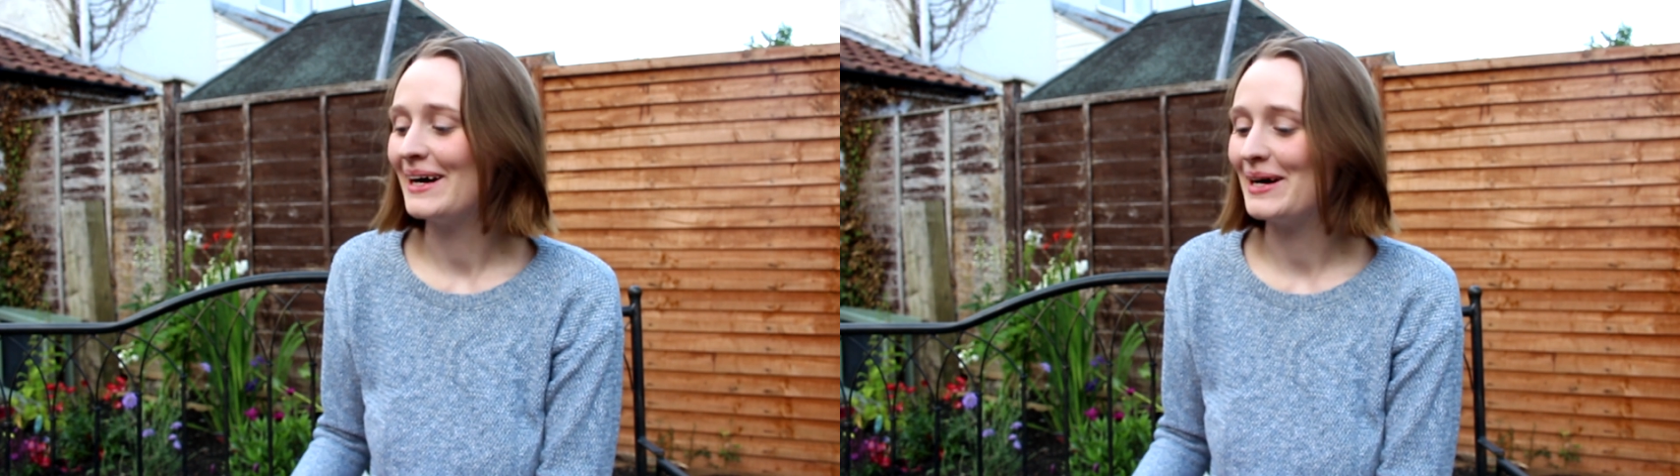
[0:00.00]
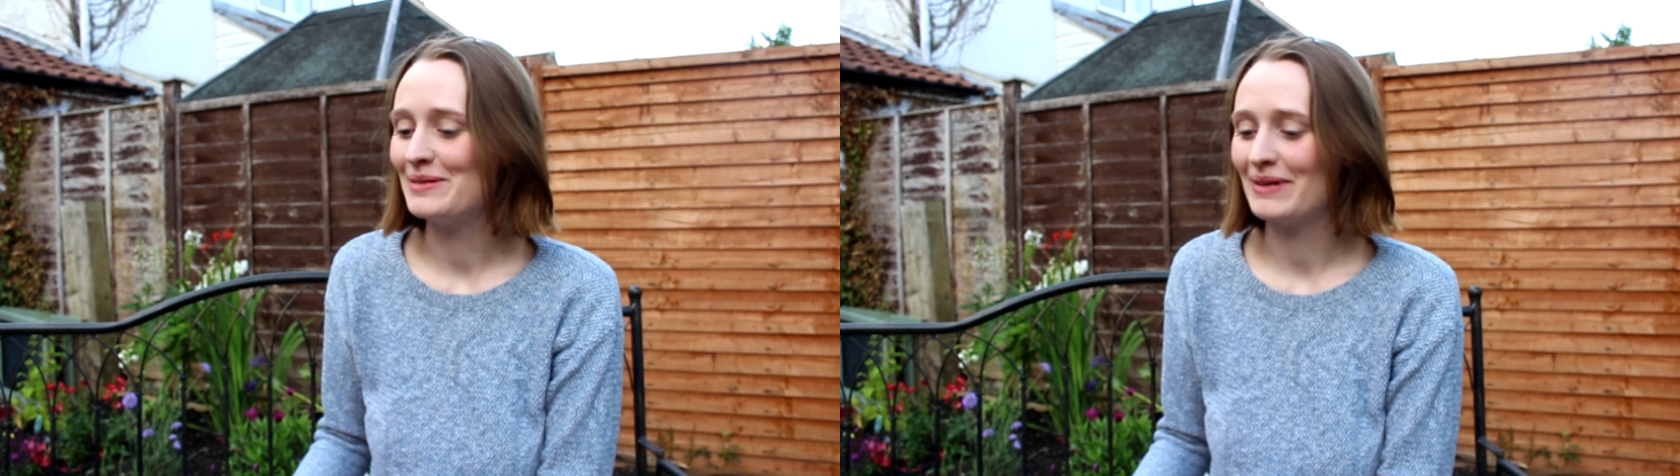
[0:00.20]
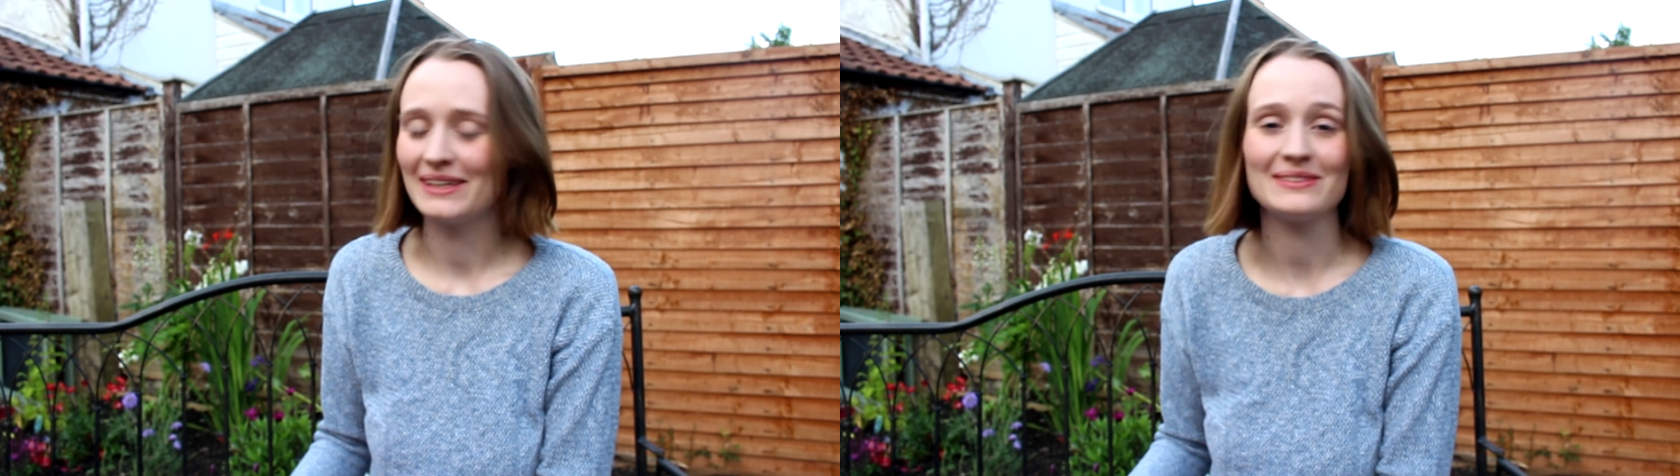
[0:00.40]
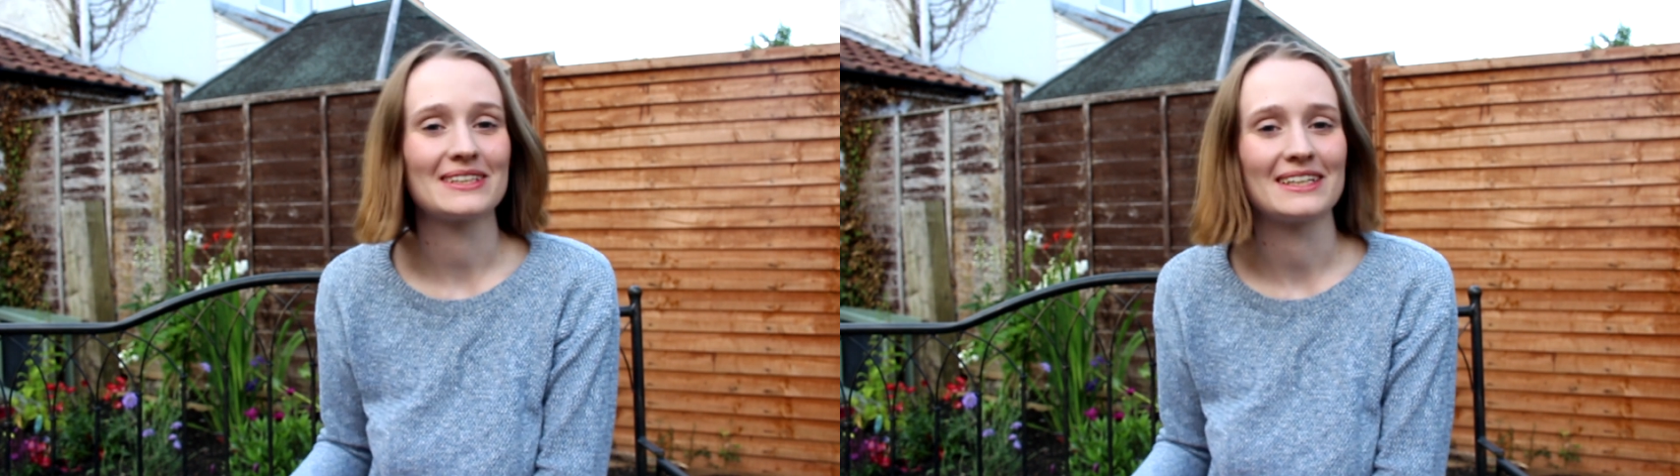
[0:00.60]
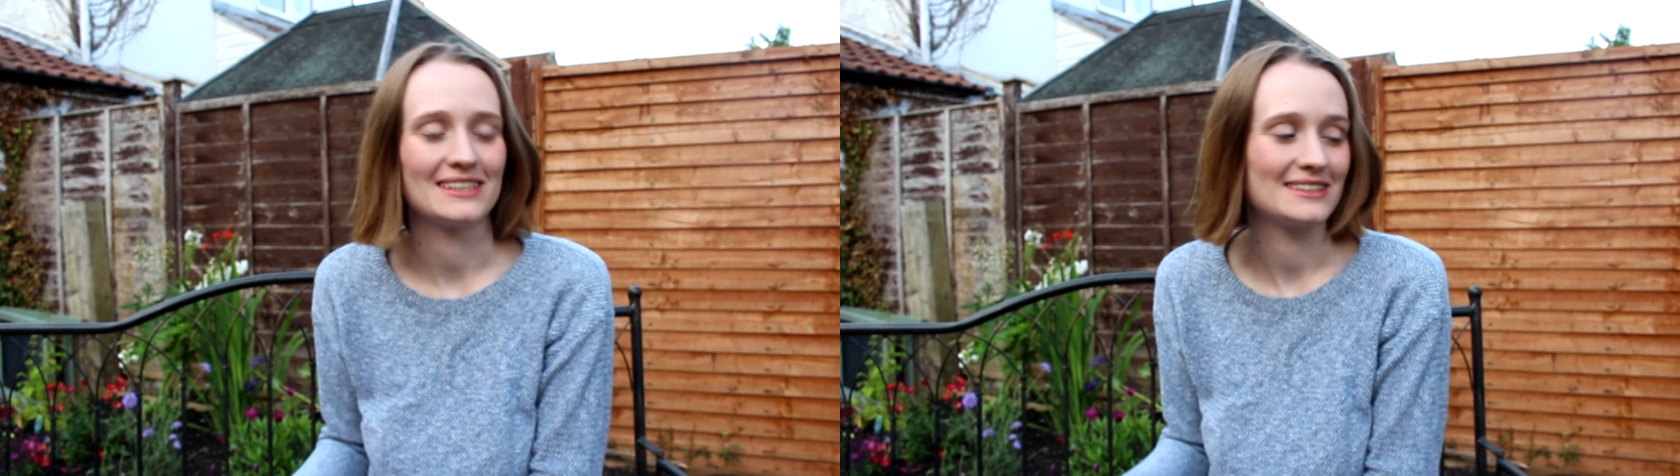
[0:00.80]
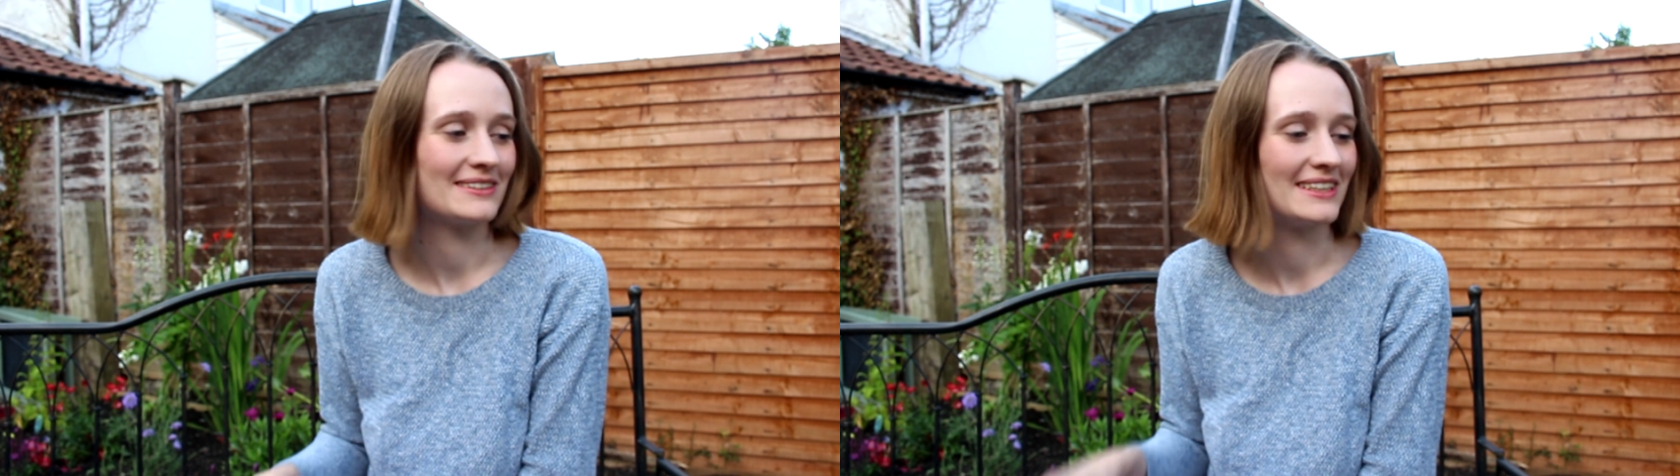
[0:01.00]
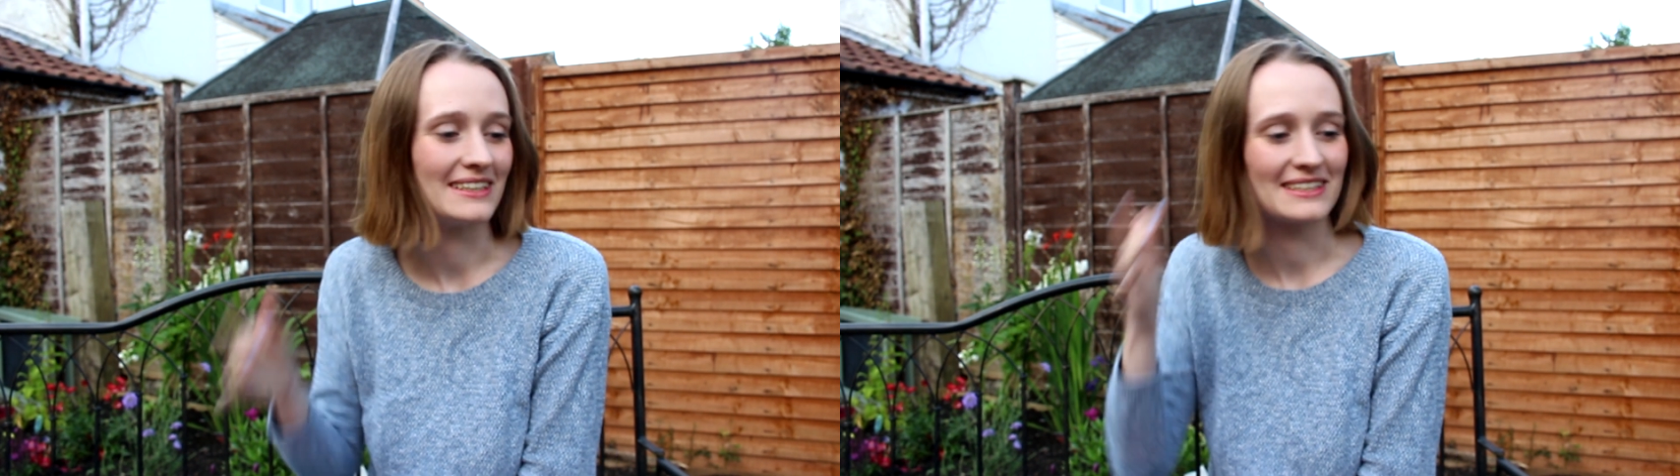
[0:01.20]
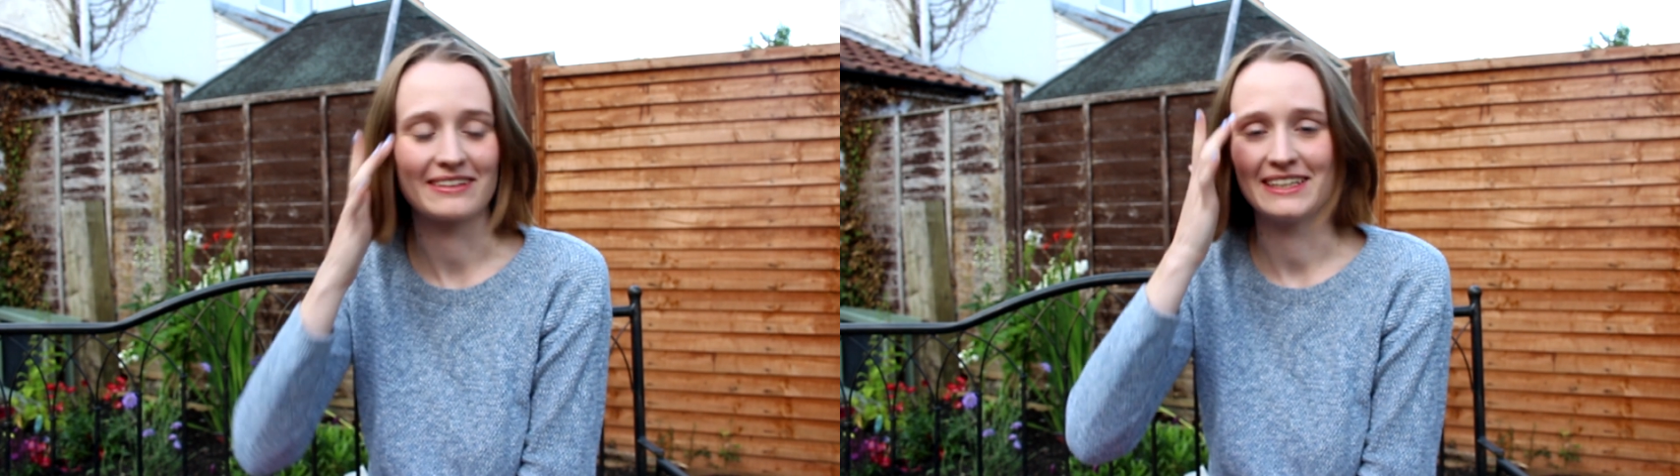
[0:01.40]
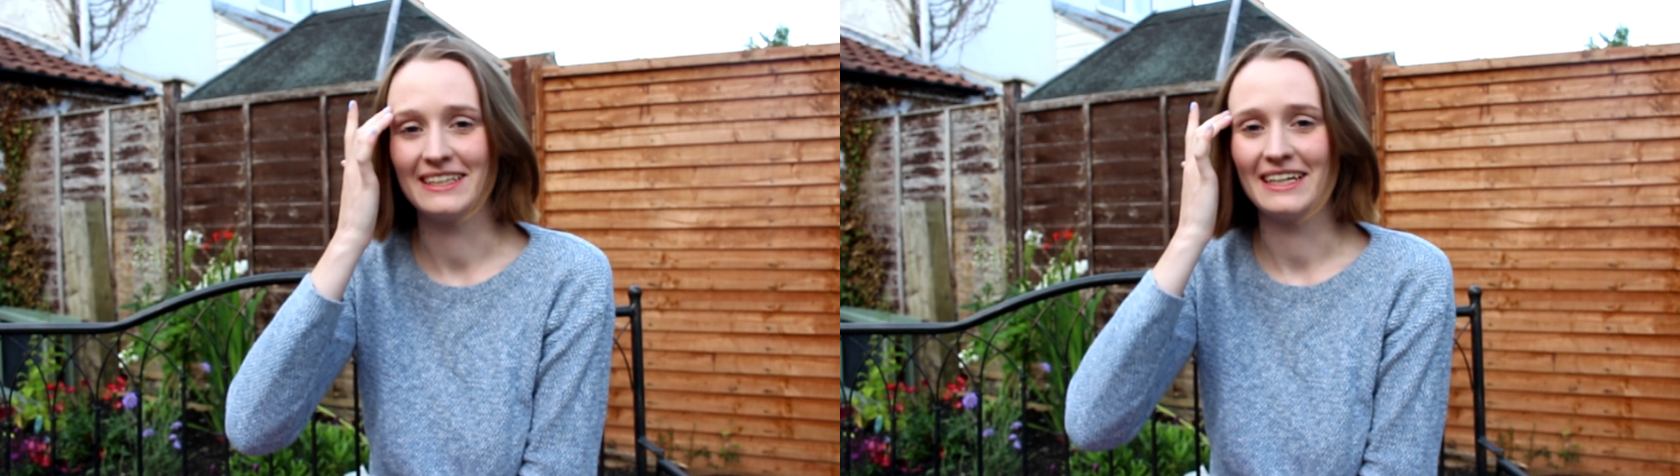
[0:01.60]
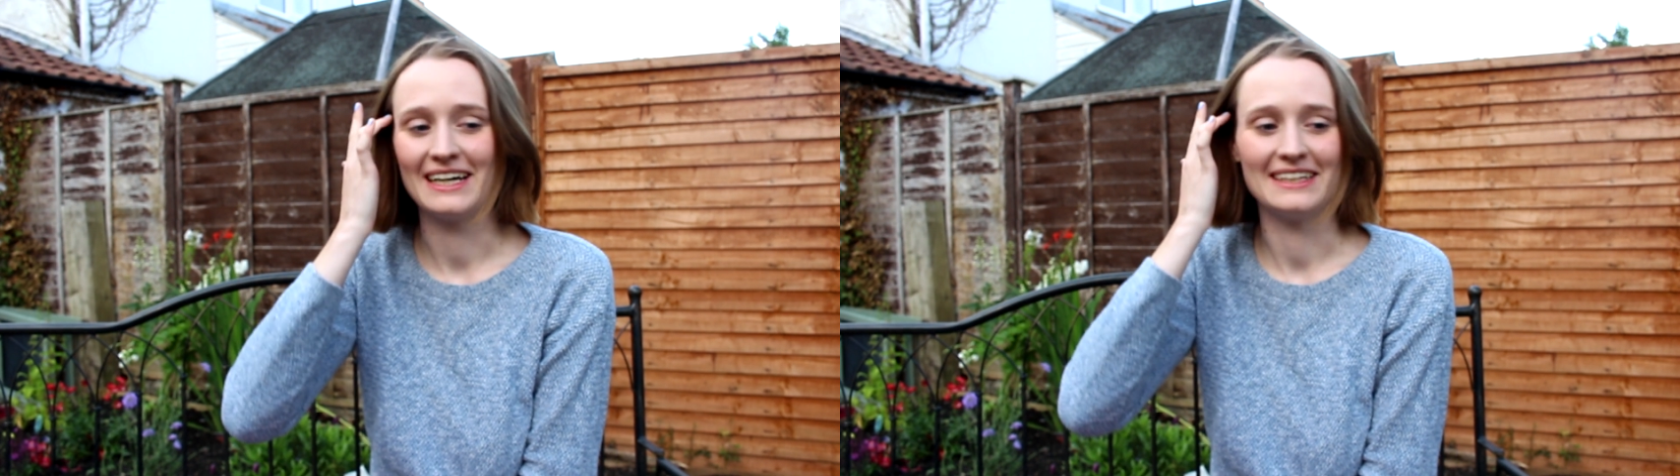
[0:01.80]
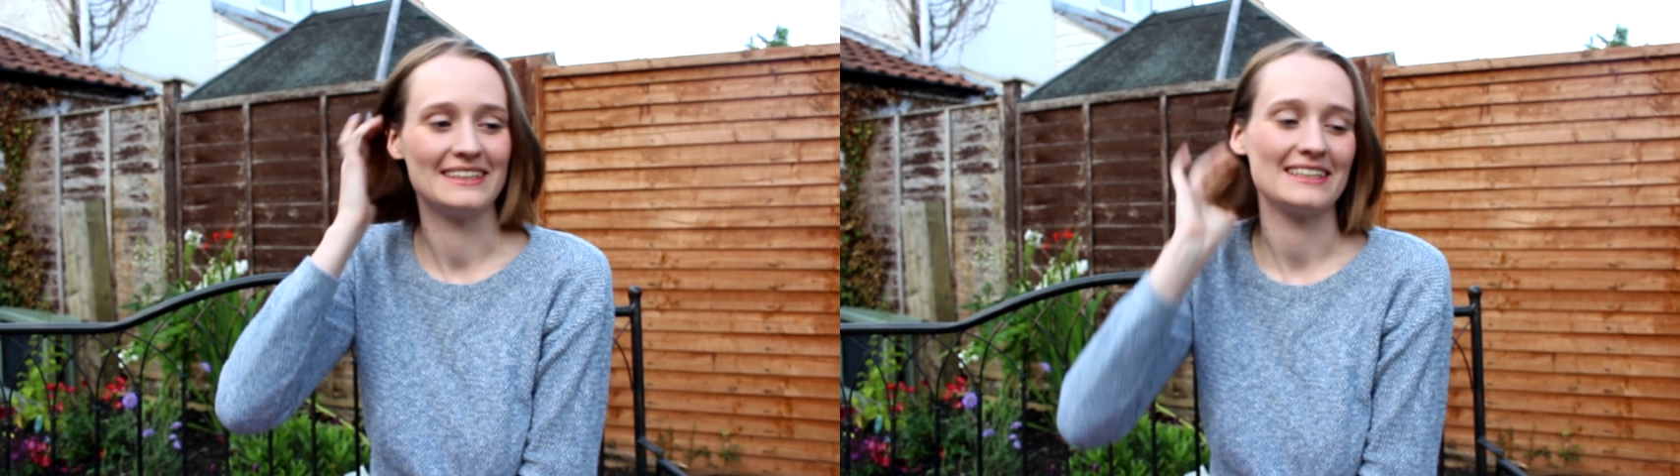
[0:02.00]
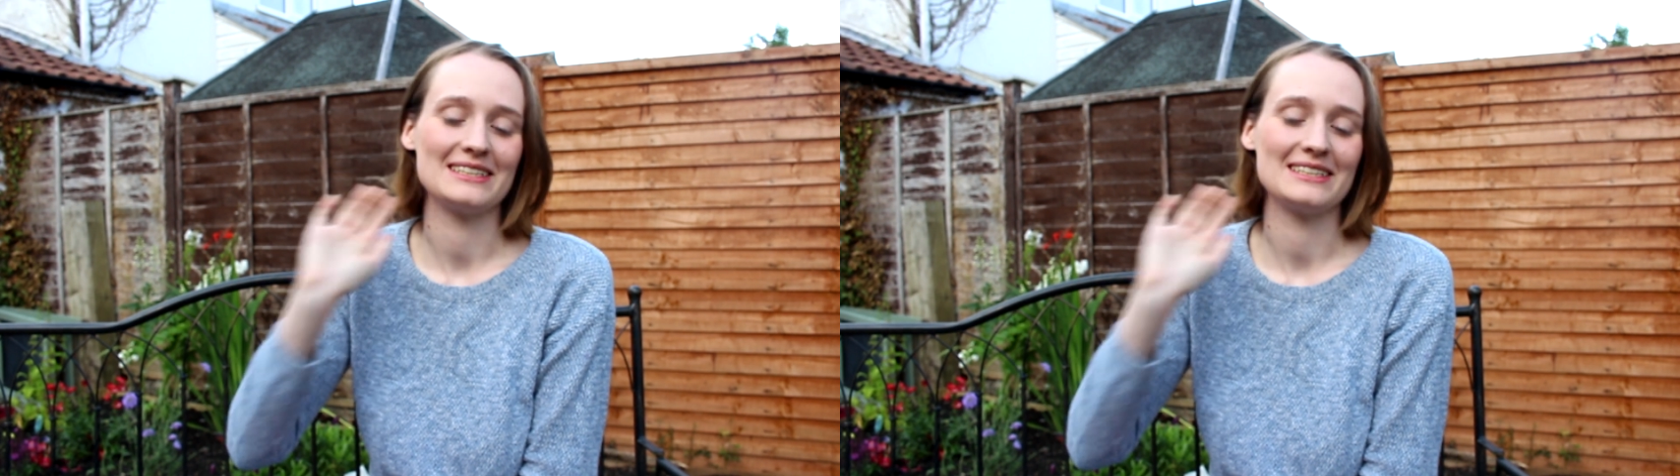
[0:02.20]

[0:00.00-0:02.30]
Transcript: um, and also the light's quite nice out here and